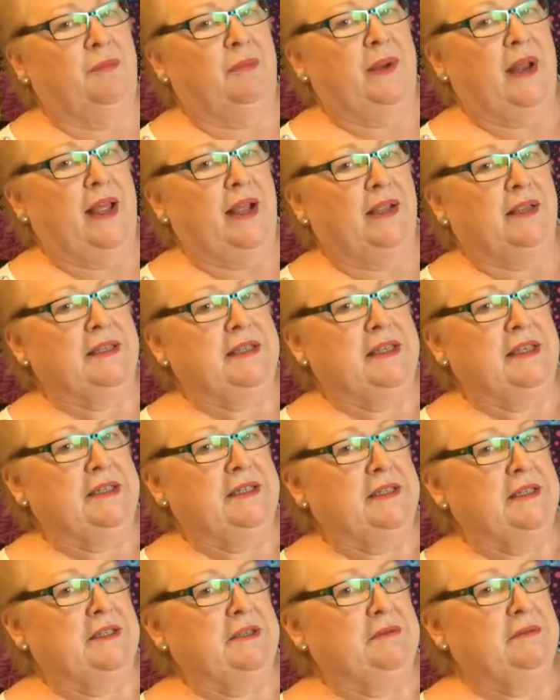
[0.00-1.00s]
Black
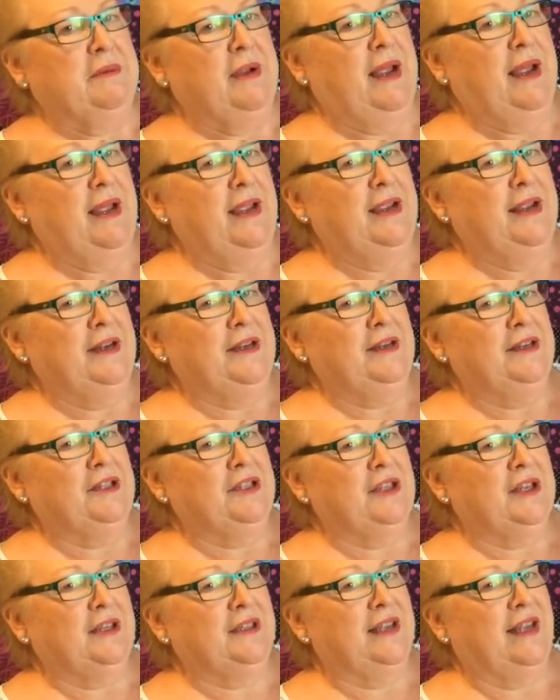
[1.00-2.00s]
Sisters
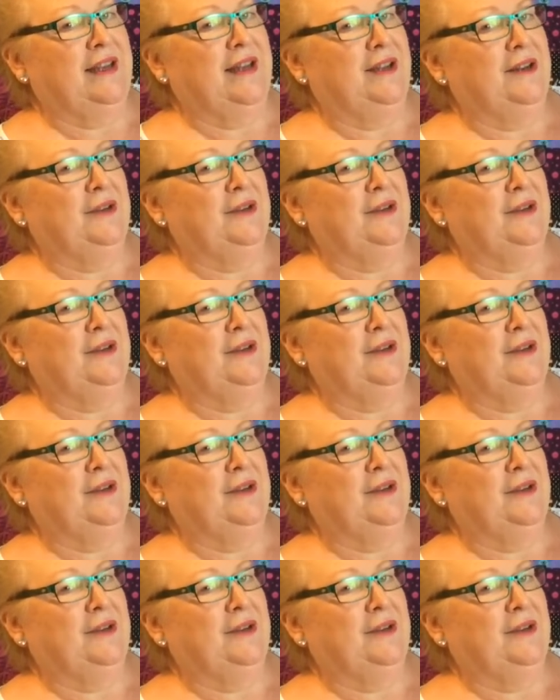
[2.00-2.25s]
range, De La